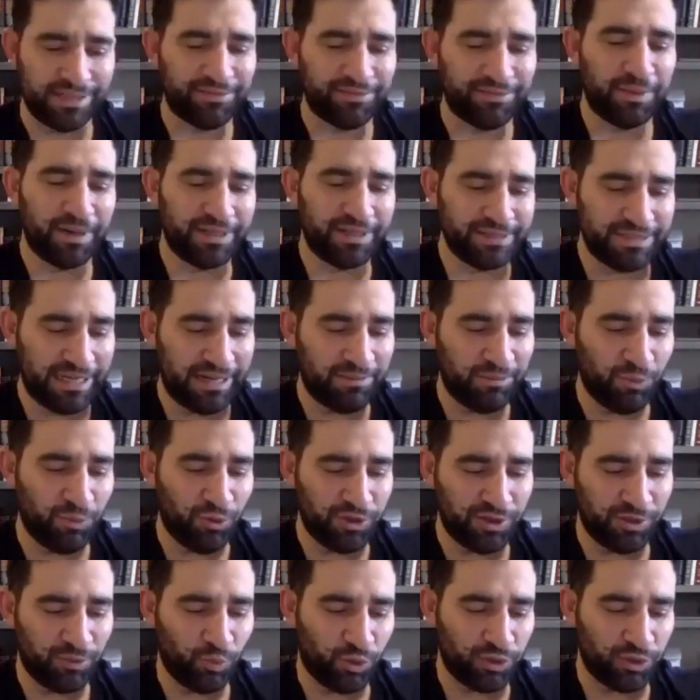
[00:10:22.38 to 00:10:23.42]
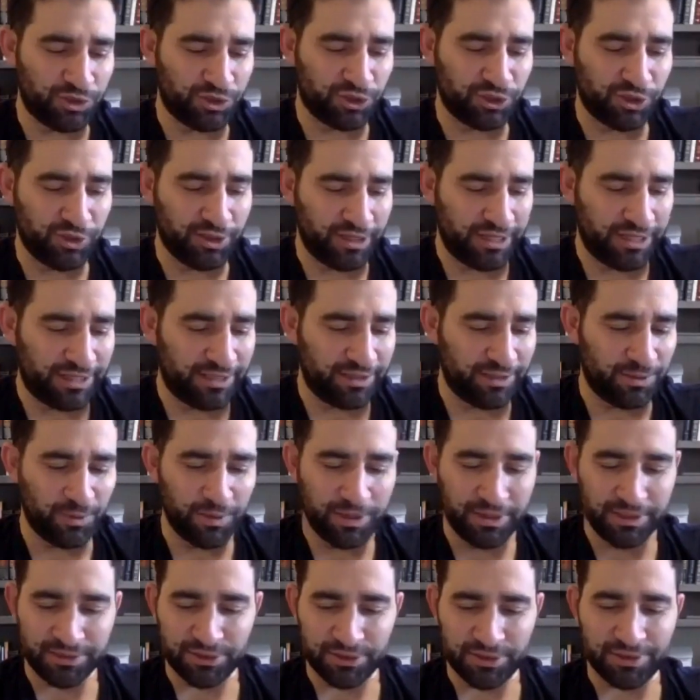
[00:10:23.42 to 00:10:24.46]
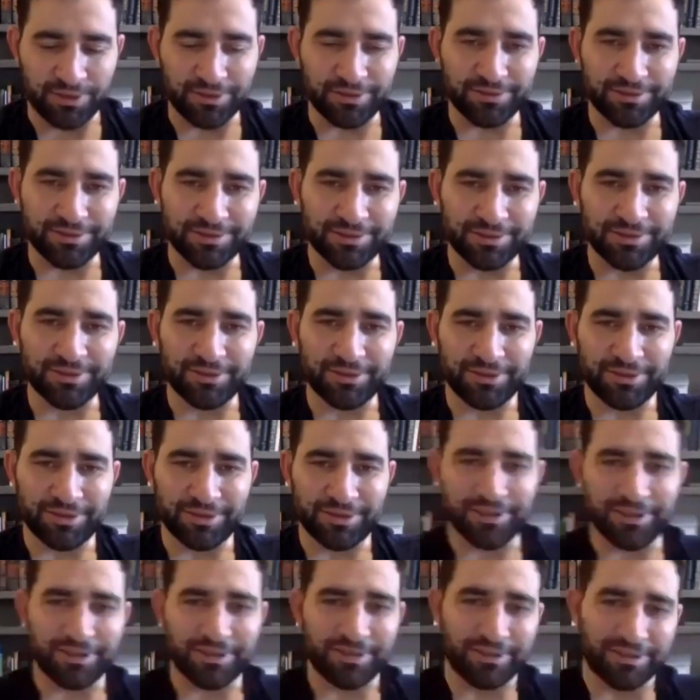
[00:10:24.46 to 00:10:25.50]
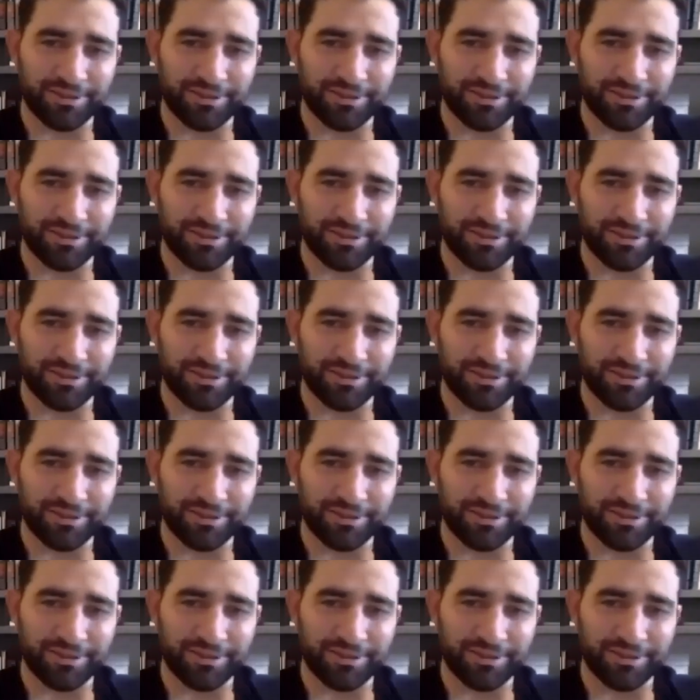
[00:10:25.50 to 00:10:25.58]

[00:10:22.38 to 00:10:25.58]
everybody's got more than one shirt anyway, so it's okay.